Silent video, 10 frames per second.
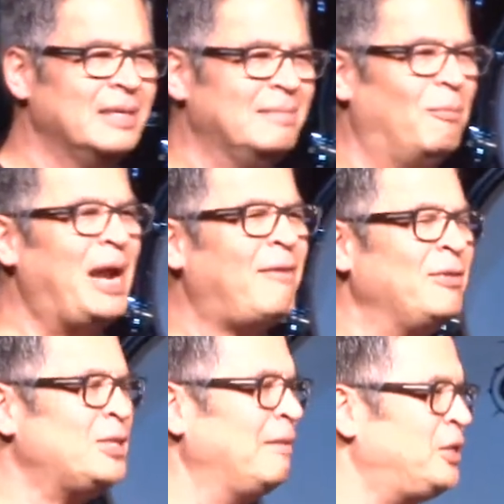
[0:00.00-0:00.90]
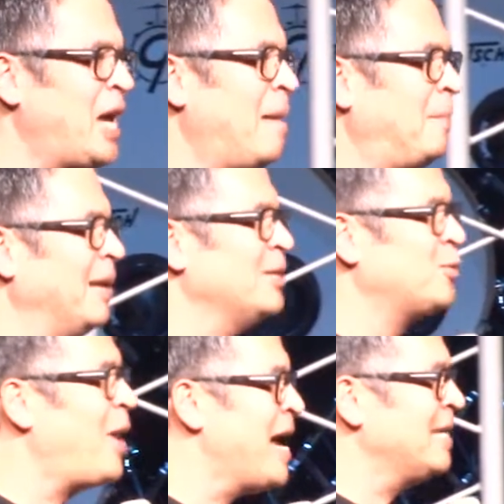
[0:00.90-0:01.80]
Breakfast of champions,
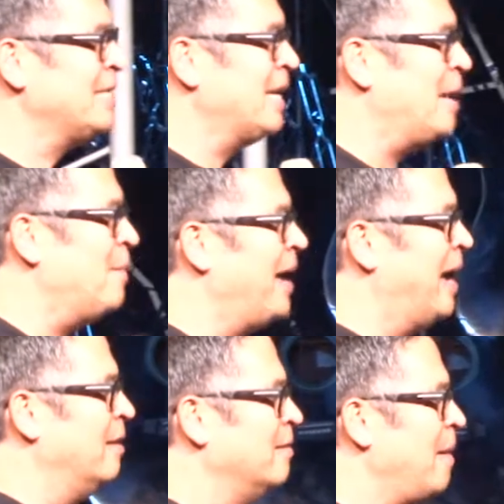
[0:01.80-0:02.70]
rice. Amen.